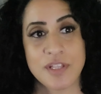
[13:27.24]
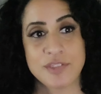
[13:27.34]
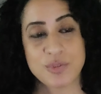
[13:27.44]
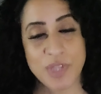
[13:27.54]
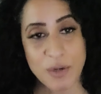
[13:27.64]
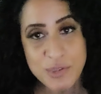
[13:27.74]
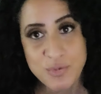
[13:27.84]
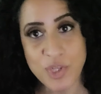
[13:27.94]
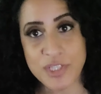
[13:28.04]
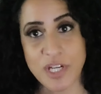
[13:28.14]
So that was
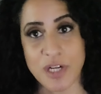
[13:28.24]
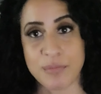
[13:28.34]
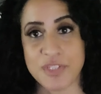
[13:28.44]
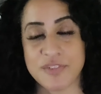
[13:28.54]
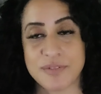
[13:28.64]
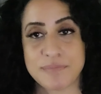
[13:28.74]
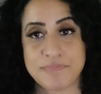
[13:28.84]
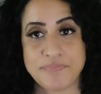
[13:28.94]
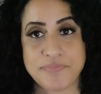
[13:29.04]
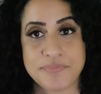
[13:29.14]
one comment.
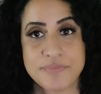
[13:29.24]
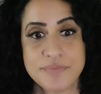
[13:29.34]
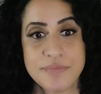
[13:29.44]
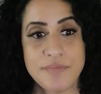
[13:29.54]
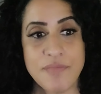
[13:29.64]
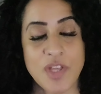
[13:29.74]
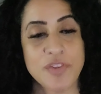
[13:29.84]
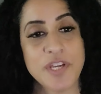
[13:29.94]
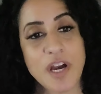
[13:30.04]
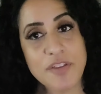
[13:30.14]

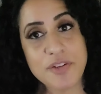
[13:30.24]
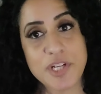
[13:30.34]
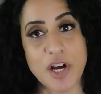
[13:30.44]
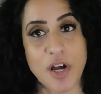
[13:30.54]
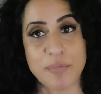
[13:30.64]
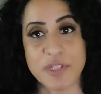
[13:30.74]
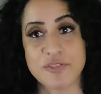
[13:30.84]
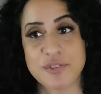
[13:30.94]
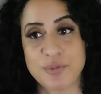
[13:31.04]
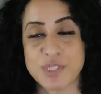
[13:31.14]
The other
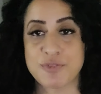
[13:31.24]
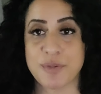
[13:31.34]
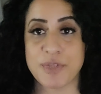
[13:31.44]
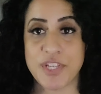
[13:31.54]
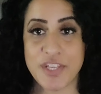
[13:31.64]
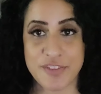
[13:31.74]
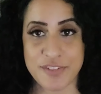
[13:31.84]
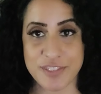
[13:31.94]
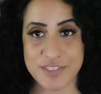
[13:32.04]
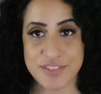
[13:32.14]
comment was from an
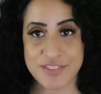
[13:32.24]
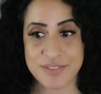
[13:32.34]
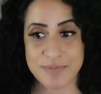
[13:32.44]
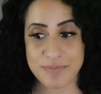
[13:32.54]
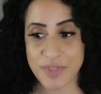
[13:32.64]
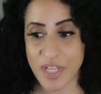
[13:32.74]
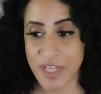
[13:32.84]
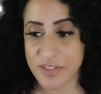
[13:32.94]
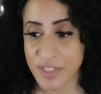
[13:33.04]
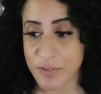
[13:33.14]
atheist,
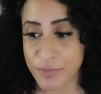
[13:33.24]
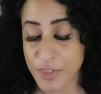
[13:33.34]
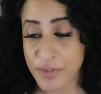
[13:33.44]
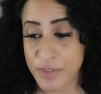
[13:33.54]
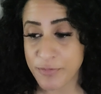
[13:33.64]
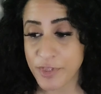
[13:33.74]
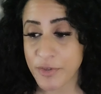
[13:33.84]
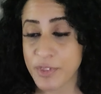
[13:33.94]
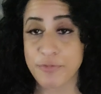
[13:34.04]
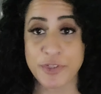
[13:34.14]
and a very,
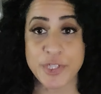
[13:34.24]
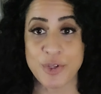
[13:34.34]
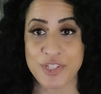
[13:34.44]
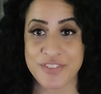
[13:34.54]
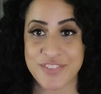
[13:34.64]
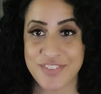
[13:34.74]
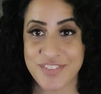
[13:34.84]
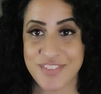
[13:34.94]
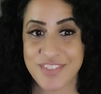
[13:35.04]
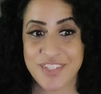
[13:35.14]
very
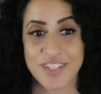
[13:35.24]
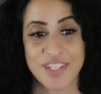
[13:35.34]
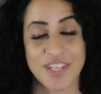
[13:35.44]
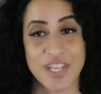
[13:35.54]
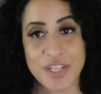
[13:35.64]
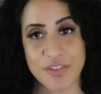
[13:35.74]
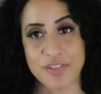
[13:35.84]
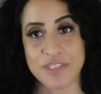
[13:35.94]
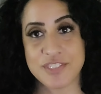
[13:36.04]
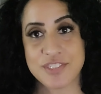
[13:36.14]
virulent
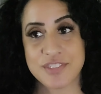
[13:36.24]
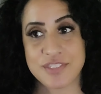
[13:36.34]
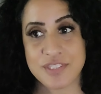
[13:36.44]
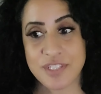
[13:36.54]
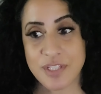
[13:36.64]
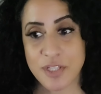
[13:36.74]
atheist.